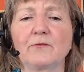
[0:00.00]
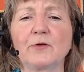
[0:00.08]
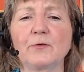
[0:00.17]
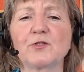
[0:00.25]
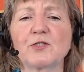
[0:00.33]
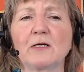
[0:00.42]

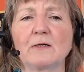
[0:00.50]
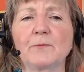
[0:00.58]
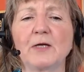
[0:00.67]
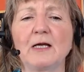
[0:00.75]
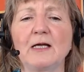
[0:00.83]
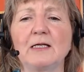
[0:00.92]
there was a,
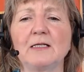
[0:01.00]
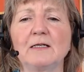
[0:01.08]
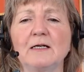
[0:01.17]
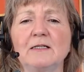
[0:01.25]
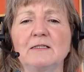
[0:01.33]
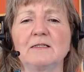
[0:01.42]
a,
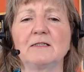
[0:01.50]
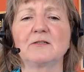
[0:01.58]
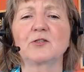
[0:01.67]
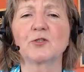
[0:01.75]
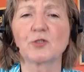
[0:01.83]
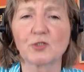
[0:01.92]
a
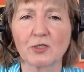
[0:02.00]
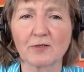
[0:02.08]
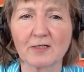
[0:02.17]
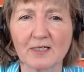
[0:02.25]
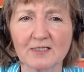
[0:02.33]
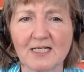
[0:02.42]

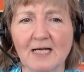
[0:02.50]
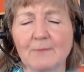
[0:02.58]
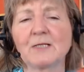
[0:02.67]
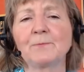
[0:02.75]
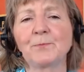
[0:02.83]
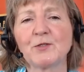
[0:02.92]
concerted
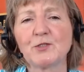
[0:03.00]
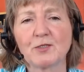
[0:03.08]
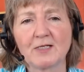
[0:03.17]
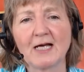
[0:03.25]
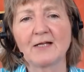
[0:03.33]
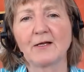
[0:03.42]
attempt to
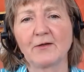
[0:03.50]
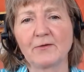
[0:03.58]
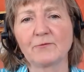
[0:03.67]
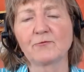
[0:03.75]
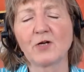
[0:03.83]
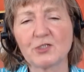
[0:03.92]
get
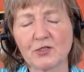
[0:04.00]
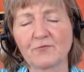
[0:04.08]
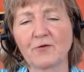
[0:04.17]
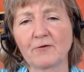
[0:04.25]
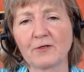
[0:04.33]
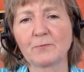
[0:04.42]
a Russia
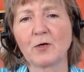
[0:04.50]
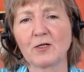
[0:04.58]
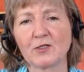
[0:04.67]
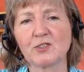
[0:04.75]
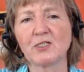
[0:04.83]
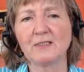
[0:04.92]
foreign
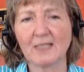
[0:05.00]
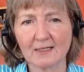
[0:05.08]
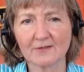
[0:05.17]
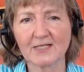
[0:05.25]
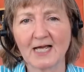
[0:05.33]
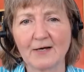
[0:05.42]
policy
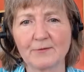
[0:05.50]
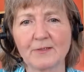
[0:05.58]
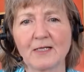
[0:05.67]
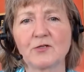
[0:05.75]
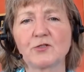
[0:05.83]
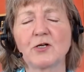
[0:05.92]
nailed down
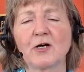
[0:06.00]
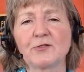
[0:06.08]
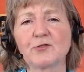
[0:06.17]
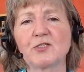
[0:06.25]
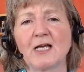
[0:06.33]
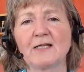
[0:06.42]
to
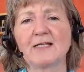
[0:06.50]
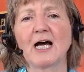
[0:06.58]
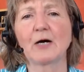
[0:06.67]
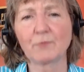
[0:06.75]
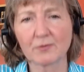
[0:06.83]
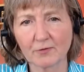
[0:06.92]
understand
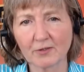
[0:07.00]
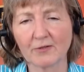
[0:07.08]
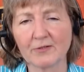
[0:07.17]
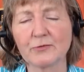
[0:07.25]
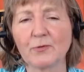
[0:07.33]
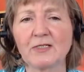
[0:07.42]
how we were
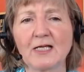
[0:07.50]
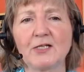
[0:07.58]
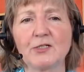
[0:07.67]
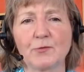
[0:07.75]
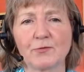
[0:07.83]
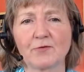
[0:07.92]
going to
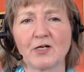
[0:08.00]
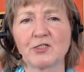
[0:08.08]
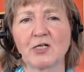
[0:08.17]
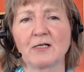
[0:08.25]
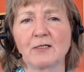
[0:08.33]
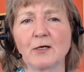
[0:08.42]
engage with
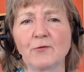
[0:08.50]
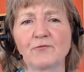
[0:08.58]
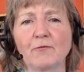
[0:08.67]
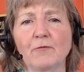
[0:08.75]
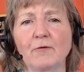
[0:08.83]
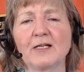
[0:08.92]
Russia and go
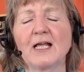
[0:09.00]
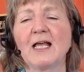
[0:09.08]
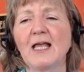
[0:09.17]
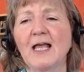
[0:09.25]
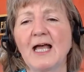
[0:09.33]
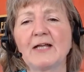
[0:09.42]
forward.
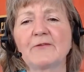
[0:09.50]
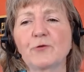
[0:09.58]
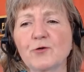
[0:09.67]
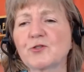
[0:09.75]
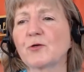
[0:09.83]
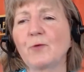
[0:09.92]
And of
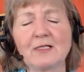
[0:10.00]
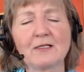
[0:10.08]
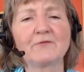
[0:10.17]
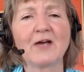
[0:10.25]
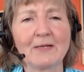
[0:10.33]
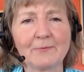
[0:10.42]
course, the
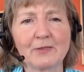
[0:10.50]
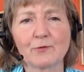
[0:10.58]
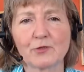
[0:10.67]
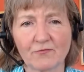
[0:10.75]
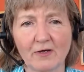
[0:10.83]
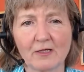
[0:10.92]
Whelan family
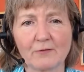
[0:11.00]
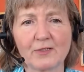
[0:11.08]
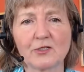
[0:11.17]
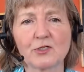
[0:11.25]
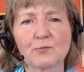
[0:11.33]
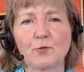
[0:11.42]
was
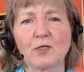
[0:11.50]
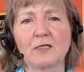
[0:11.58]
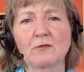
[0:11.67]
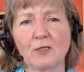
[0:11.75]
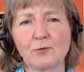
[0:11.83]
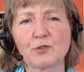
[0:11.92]
following this pretty
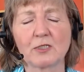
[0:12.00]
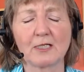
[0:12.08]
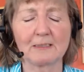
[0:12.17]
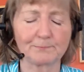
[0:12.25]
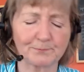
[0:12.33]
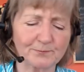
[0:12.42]

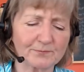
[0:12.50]
closely.